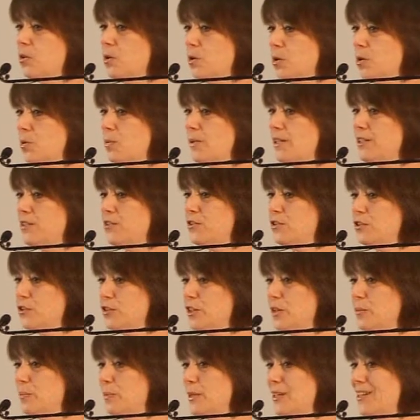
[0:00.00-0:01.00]
always
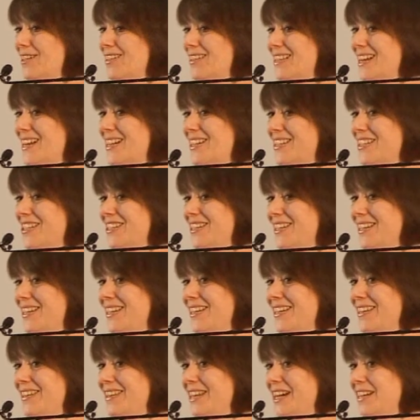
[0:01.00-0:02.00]
done it, because
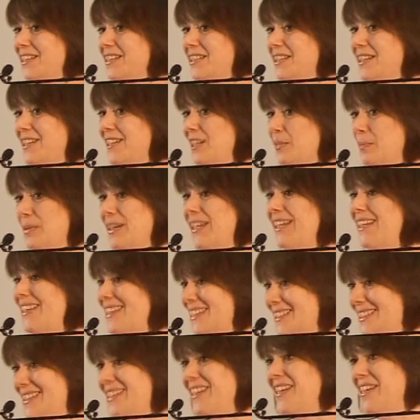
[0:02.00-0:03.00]
actually that's a little bit
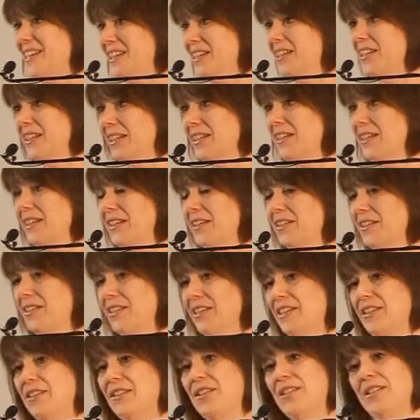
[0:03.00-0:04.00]
easier
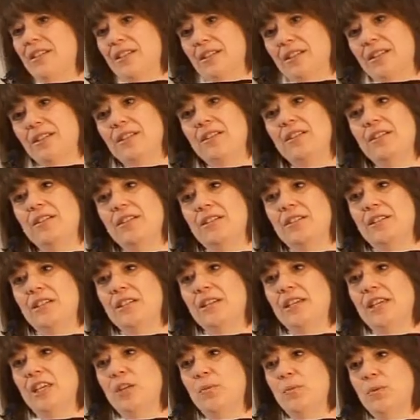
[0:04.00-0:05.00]
than
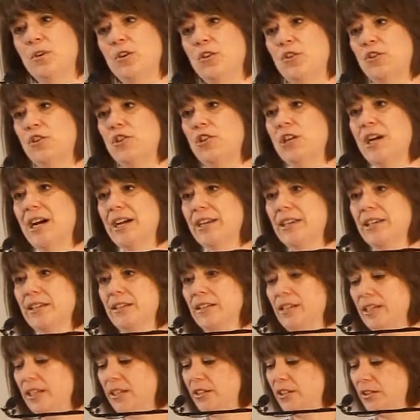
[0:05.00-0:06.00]
to keep on
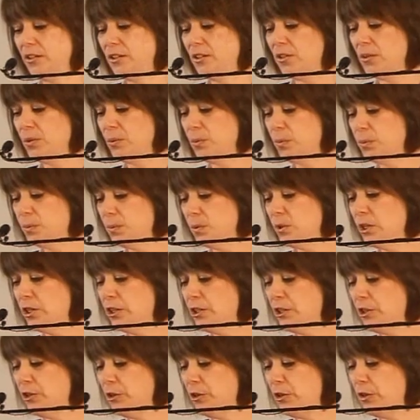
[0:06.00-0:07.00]
trying in
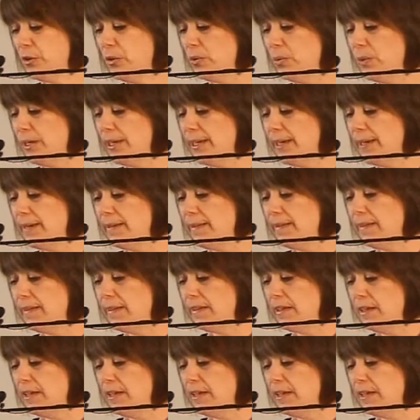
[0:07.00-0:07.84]
a new way.